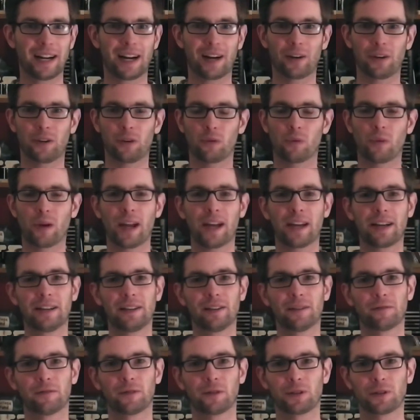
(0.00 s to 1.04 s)
out of the red
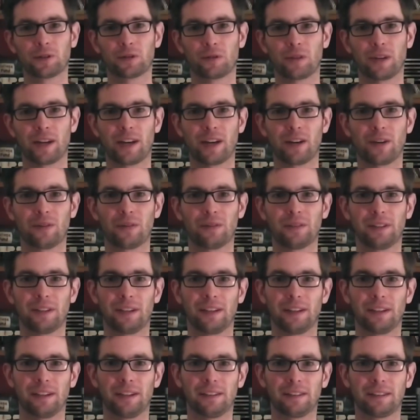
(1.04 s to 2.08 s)
in the first round
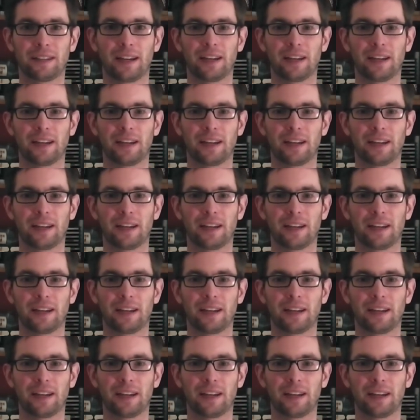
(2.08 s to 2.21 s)
and